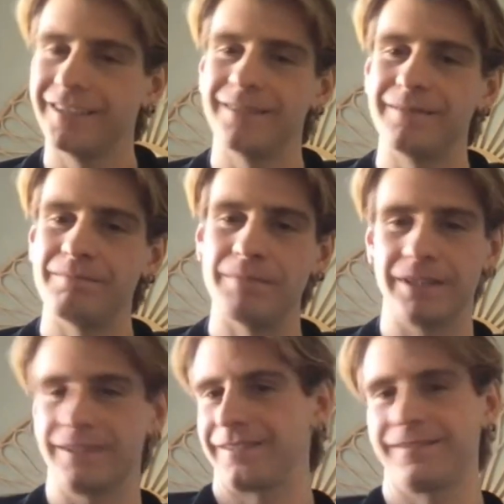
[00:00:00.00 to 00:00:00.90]
but
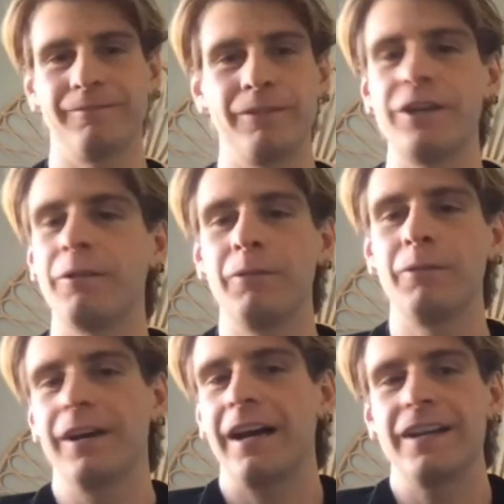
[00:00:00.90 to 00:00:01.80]

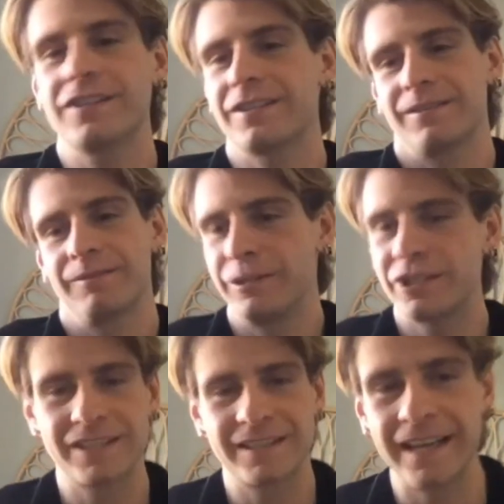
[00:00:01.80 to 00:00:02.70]
we just
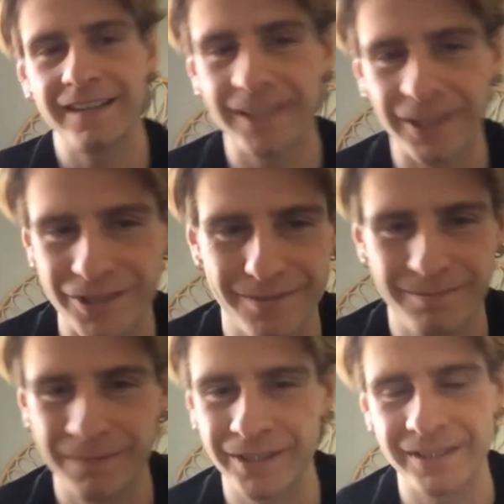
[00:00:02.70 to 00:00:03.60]
stay in touch
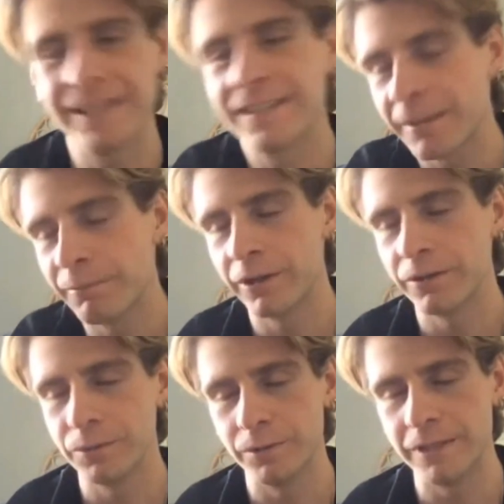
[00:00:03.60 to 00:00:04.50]
because he's someone
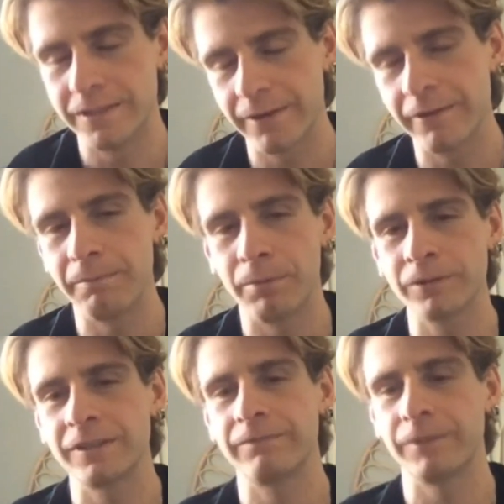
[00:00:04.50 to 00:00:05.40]
who is very important
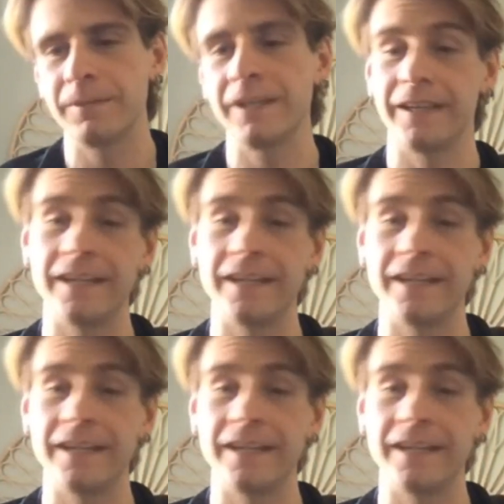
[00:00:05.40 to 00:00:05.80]
for me, and